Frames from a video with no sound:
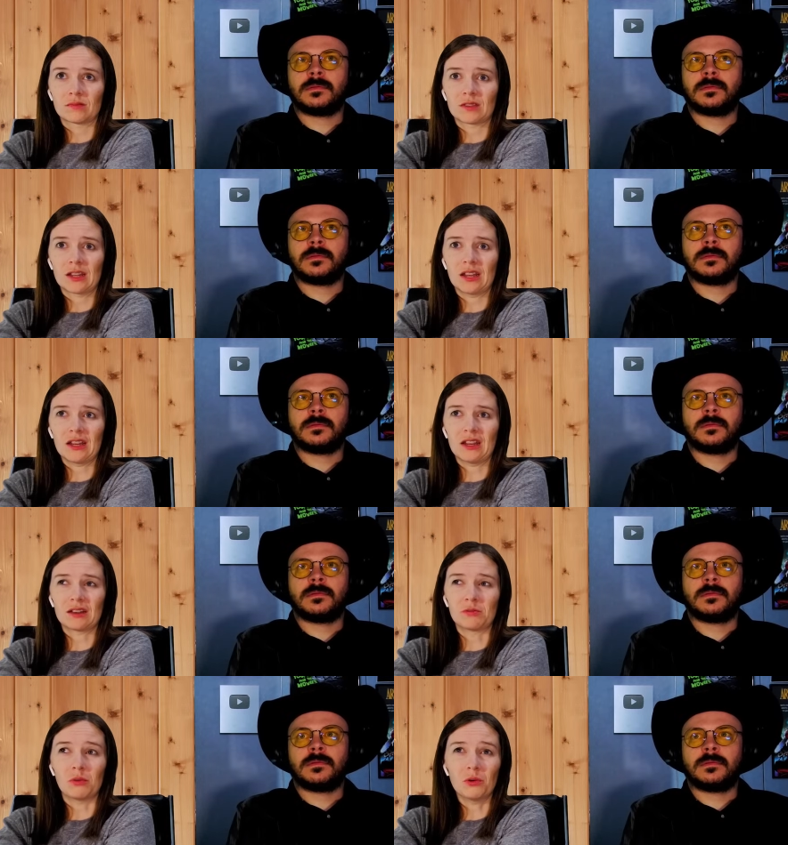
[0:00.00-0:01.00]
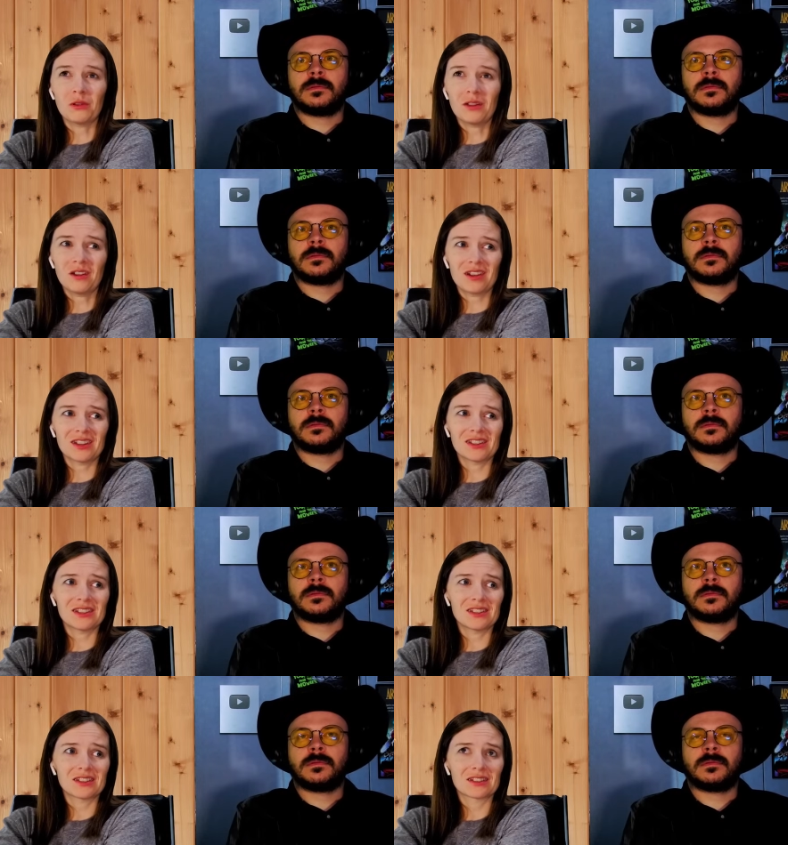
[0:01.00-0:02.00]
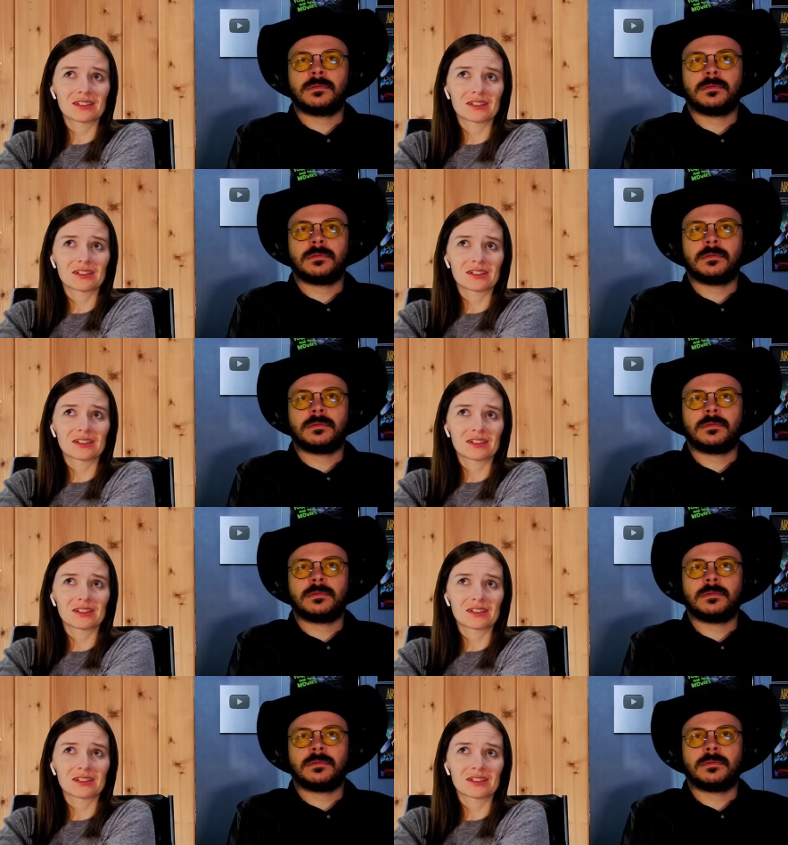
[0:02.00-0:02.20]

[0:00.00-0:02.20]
Speaker 1: He kicked both of their asses?